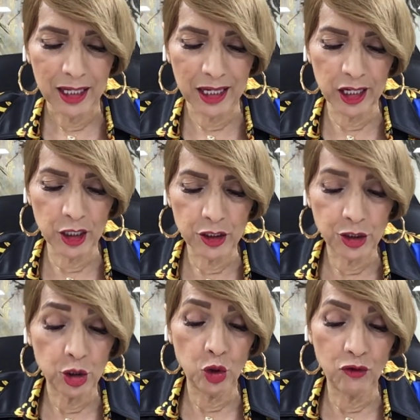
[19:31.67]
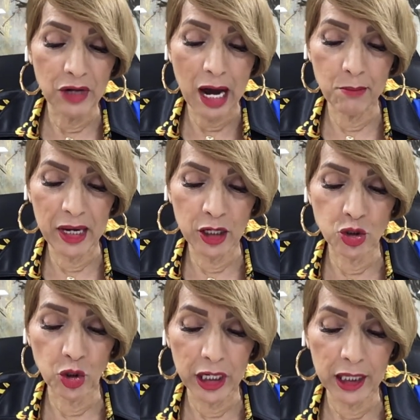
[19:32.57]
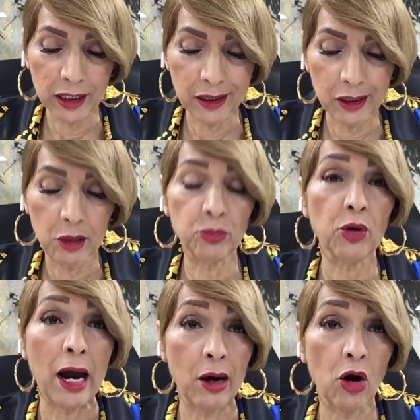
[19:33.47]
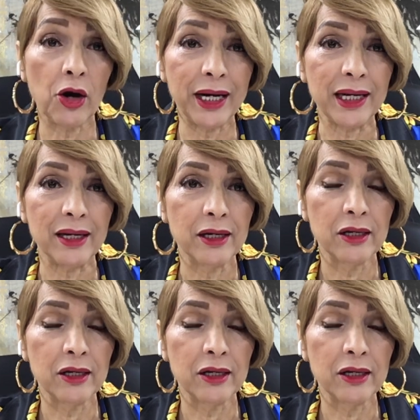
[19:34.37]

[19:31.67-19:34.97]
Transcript: is you've not made your healing a priority.